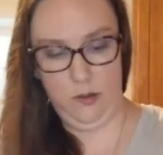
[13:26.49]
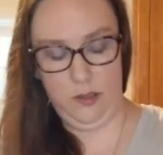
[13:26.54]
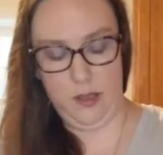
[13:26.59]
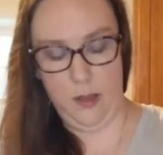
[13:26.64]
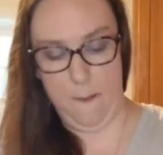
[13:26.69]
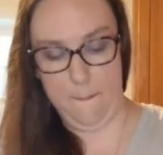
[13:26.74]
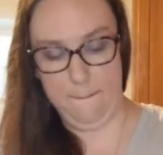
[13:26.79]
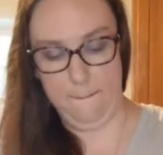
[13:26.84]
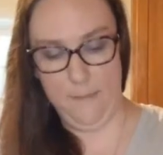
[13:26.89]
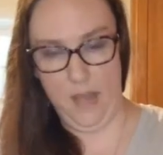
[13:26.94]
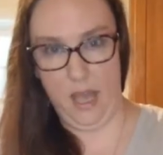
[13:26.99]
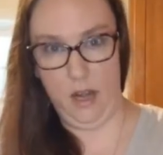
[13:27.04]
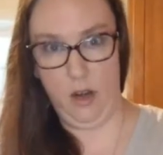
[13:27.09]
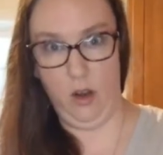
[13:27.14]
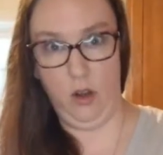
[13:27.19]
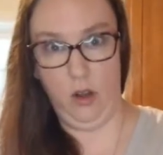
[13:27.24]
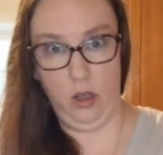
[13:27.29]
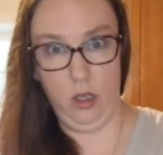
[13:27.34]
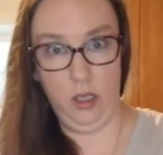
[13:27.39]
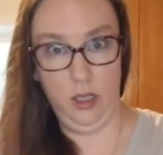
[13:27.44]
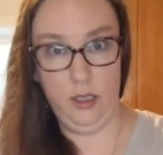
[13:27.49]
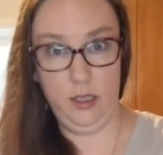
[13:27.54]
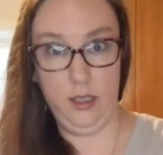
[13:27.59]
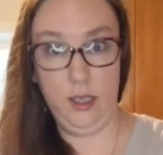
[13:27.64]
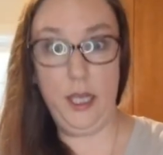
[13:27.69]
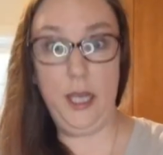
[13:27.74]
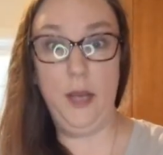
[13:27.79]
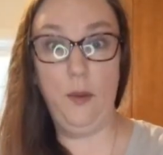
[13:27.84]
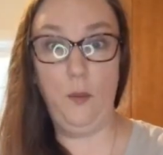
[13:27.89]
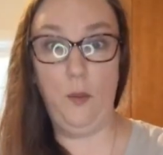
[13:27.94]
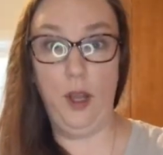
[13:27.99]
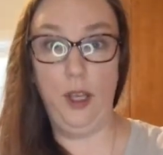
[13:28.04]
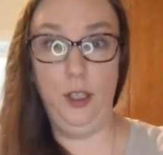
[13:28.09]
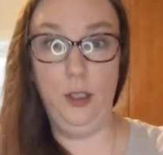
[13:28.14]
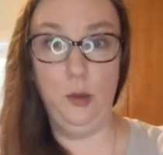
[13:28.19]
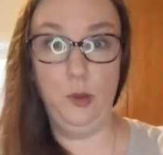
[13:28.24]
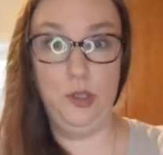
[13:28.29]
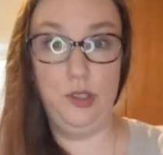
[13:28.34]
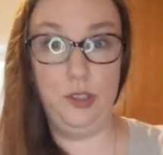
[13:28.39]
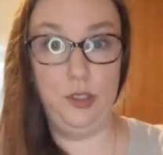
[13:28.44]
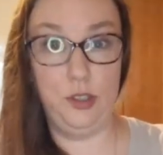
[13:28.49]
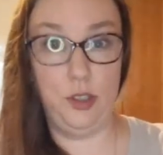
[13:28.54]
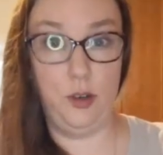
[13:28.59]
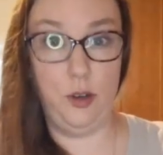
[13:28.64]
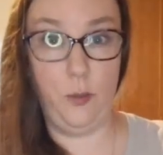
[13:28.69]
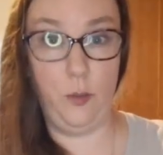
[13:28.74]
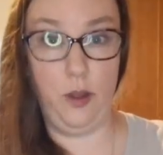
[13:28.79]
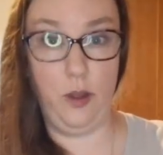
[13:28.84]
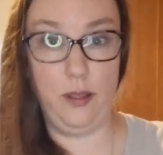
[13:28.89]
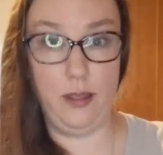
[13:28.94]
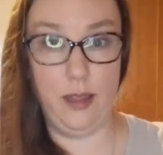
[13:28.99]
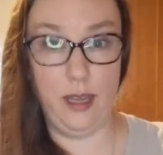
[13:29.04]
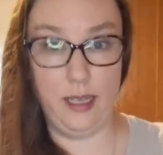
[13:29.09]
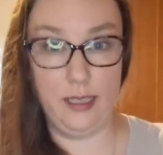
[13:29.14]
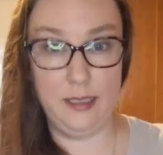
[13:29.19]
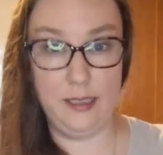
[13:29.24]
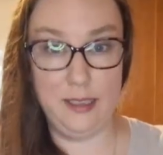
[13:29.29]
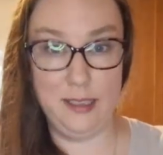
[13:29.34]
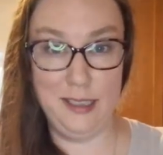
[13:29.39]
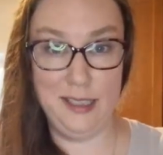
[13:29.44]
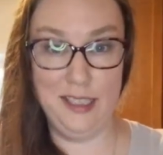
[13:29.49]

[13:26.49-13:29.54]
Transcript: metal when you stir with this.